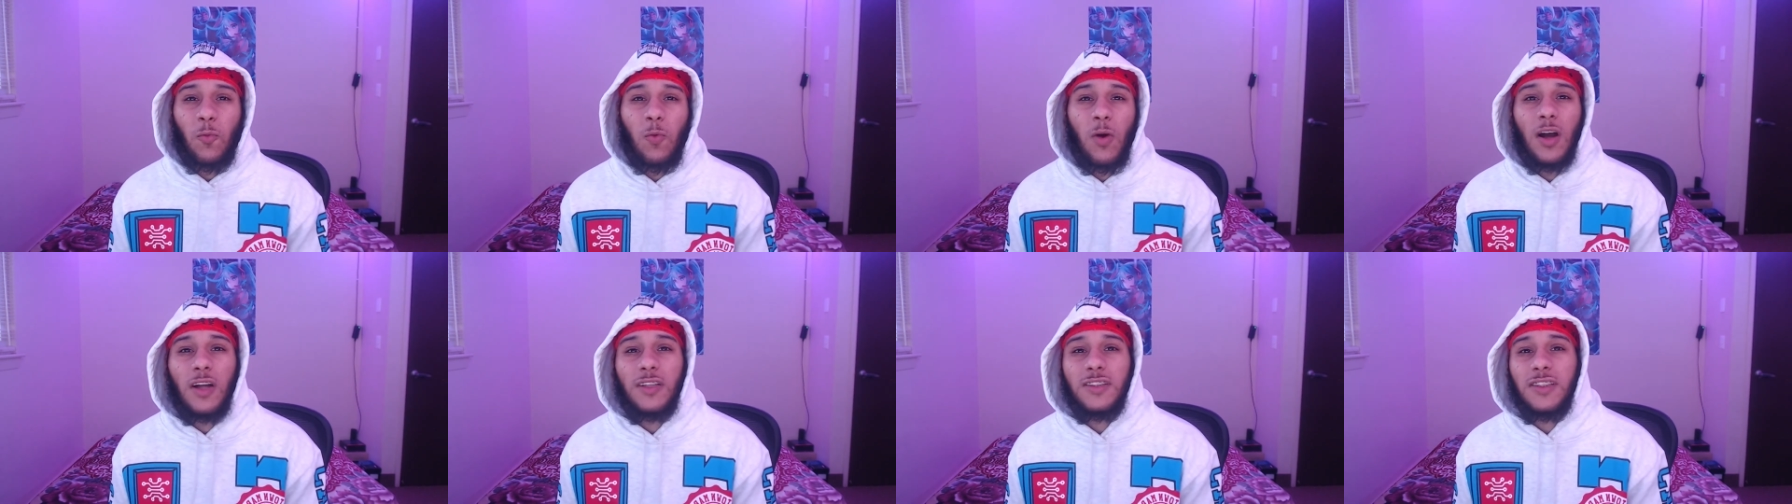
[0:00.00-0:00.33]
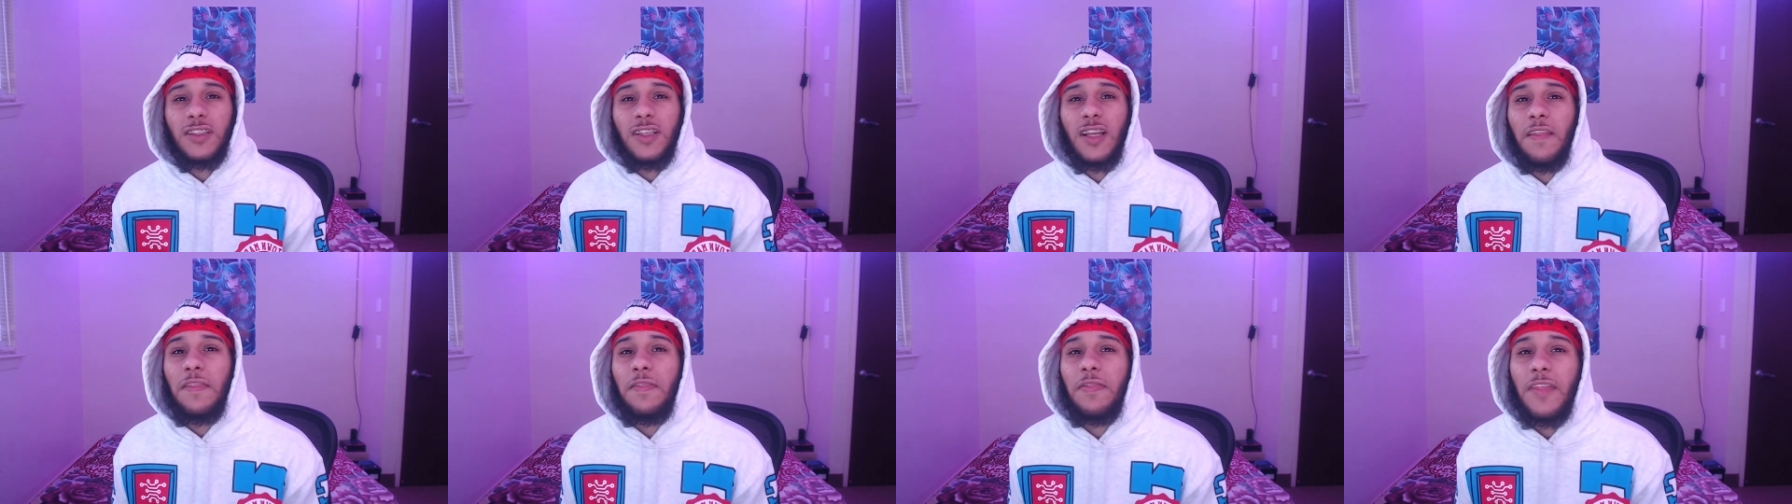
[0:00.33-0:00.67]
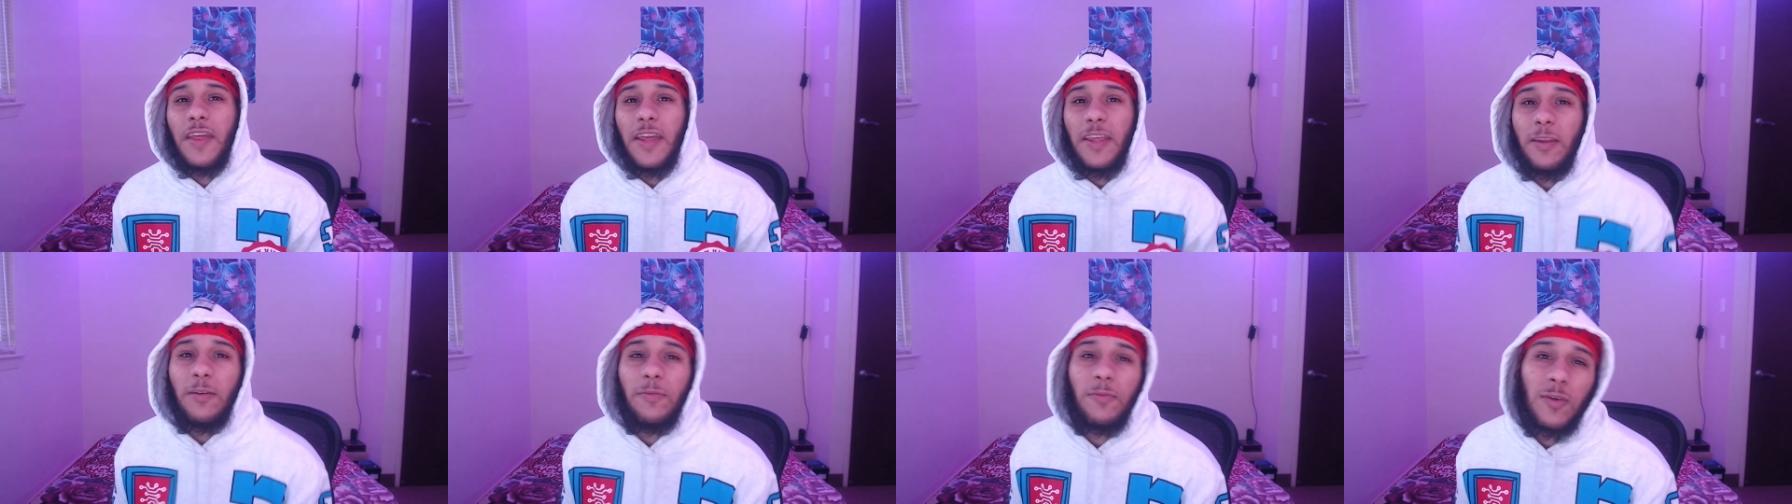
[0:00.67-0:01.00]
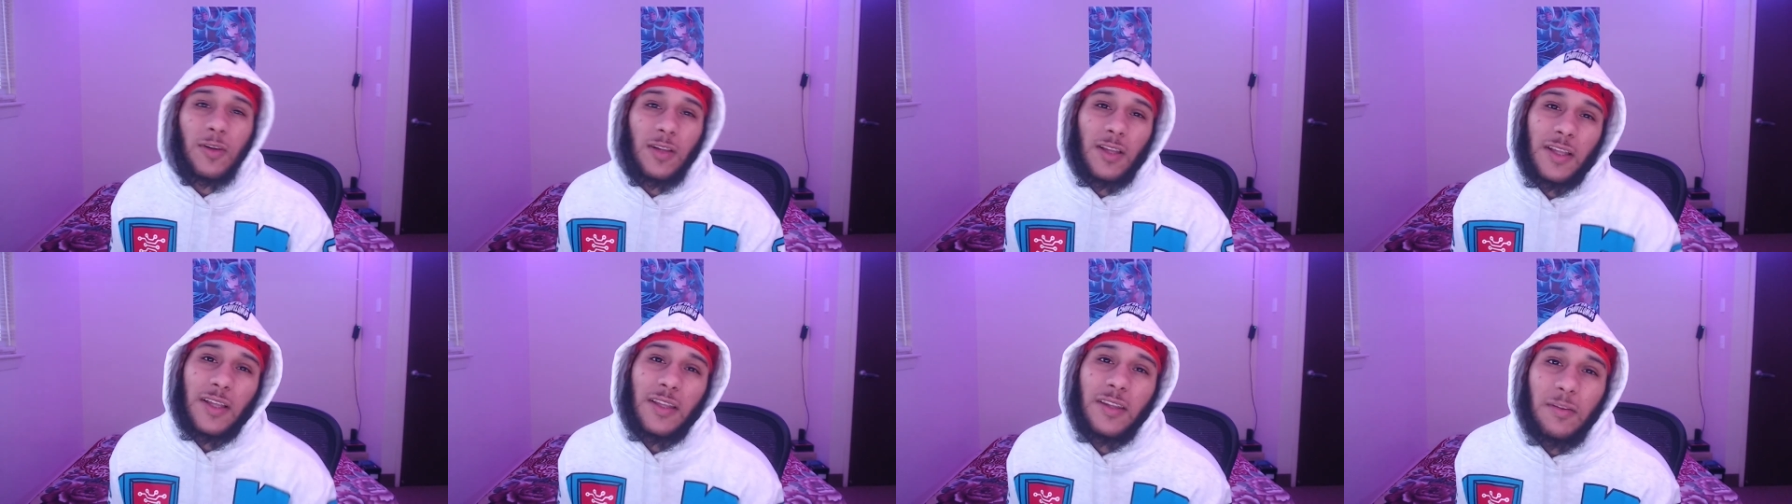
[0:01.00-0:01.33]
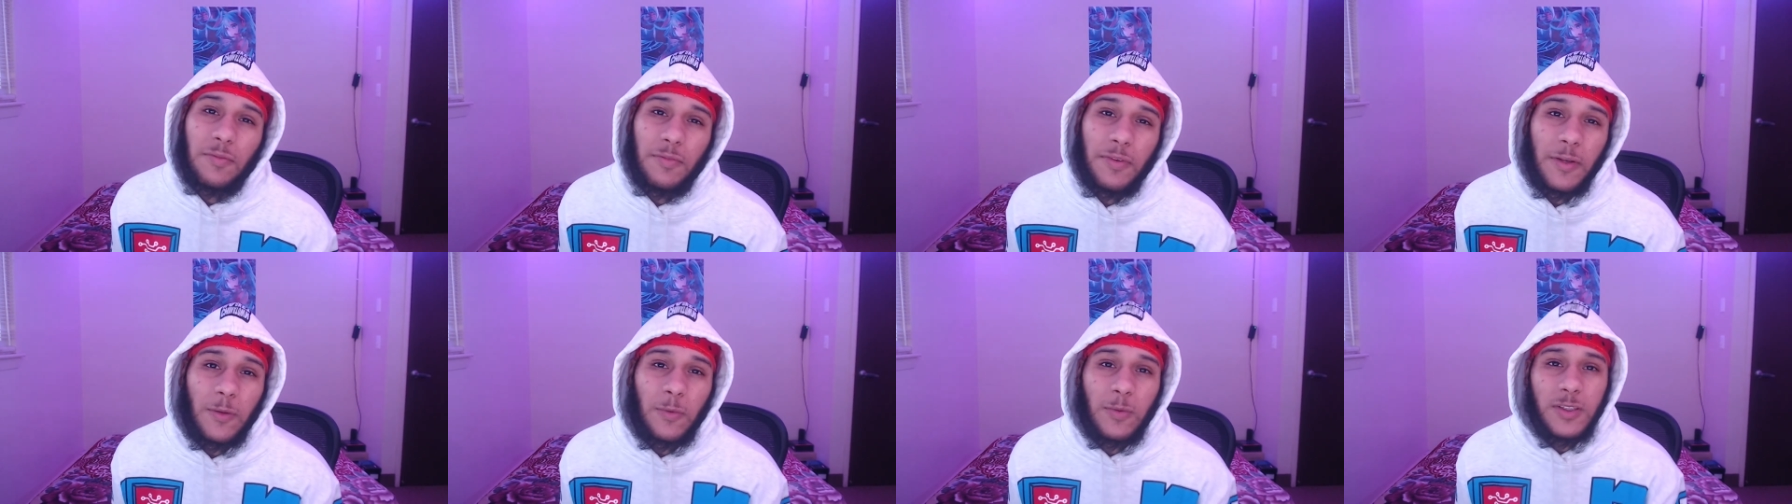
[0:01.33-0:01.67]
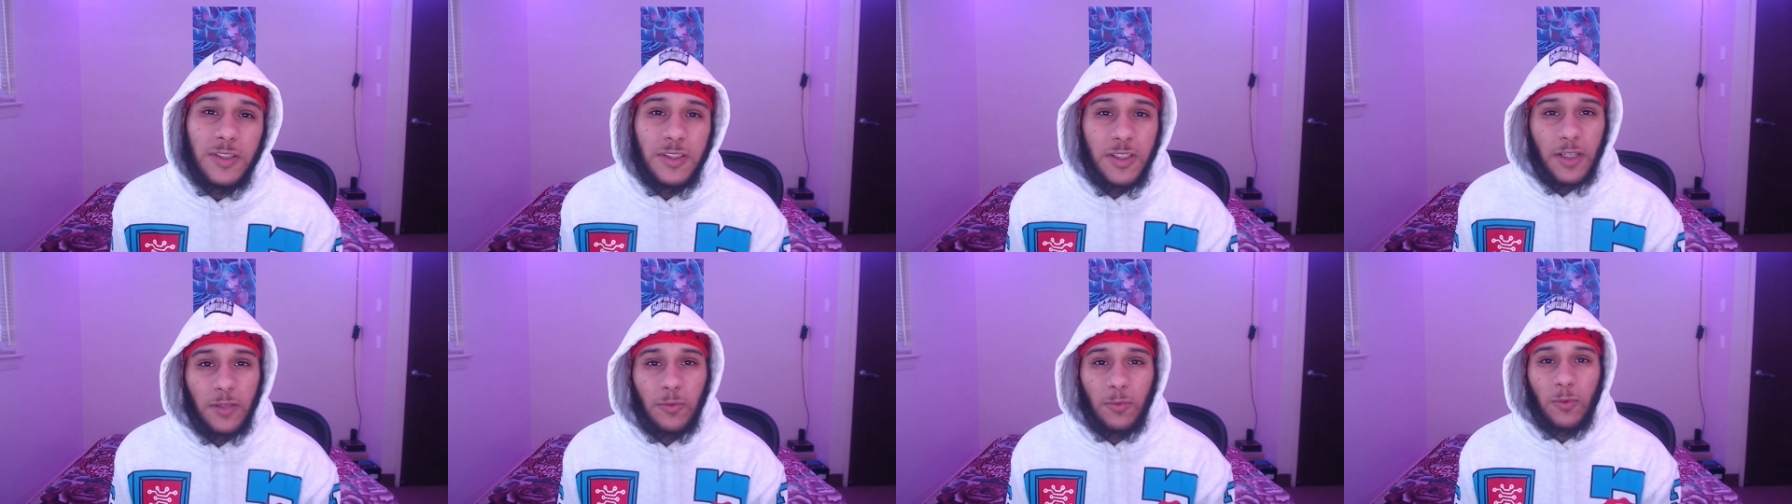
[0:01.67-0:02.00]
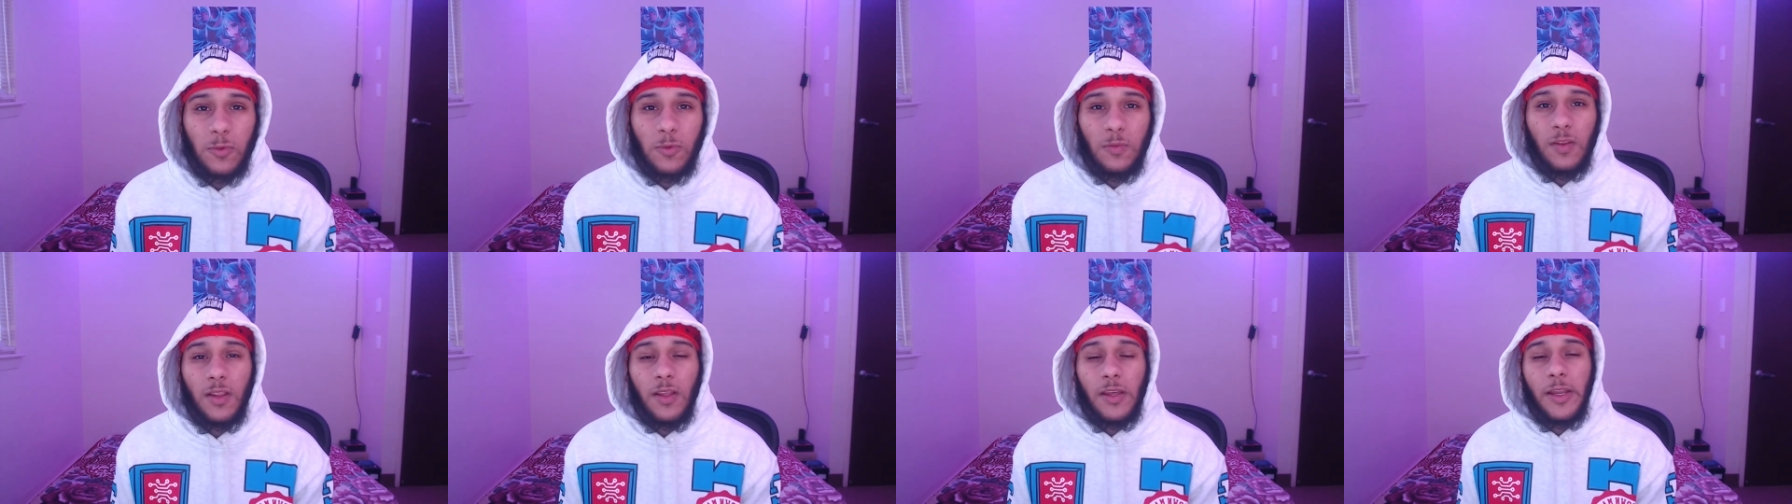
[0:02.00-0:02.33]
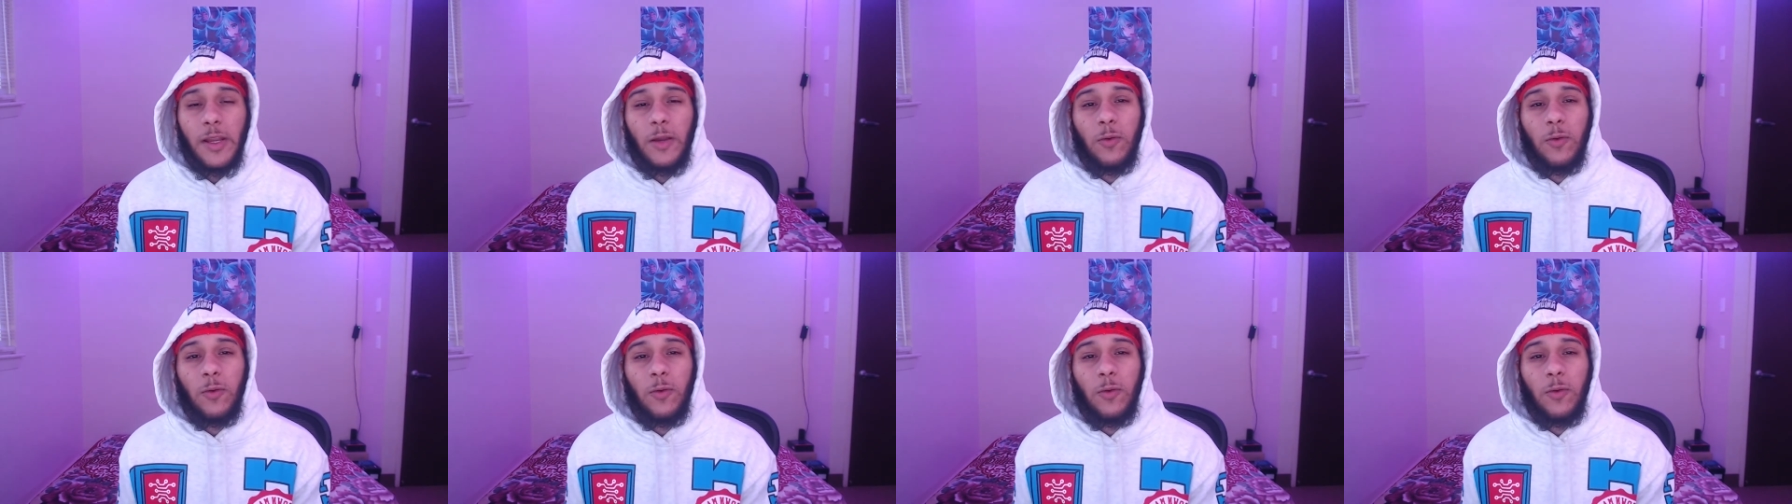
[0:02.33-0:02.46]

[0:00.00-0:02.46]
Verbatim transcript: watching and thank you for clicking the video in general.